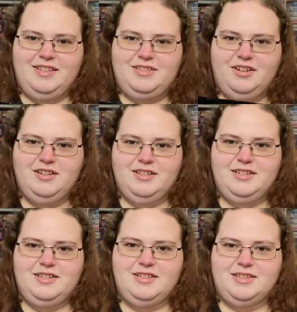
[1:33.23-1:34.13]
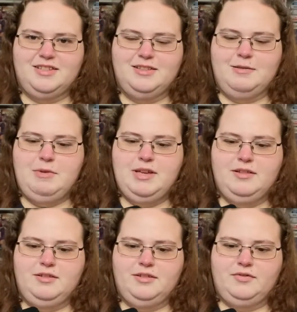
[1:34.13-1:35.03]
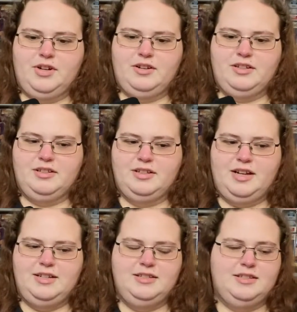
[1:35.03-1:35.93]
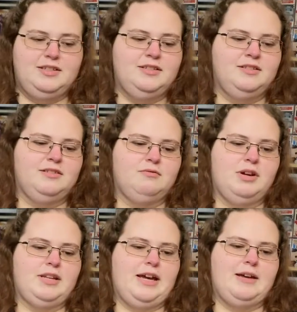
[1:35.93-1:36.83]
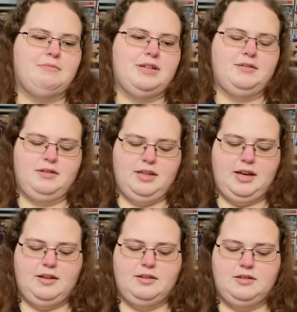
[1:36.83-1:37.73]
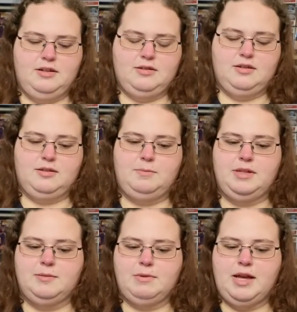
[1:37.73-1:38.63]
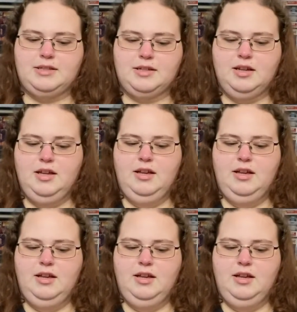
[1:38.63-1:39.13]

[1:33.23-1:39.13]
that's all it is. It's, they make it look very nice and whatnot, but yeah, it's, it's just a piece of plastic.